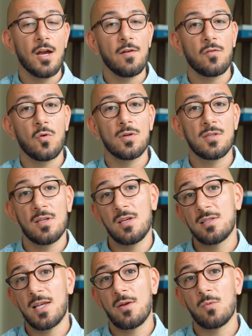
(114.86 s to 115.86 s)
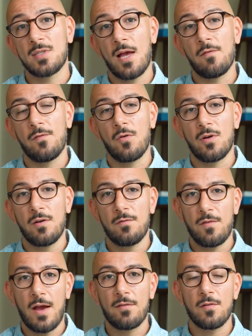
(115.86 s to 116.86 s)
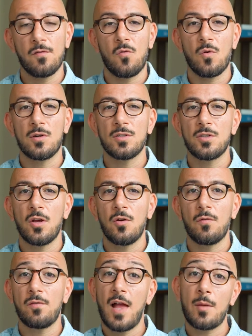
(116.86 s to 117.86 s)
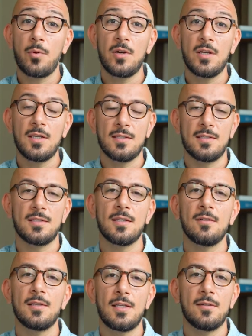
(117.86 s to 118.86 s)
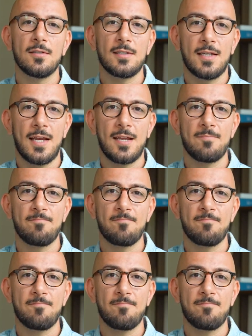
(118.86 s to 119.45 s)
Of course, the dissent was outvoted 5-4, so flag burning is still legal today.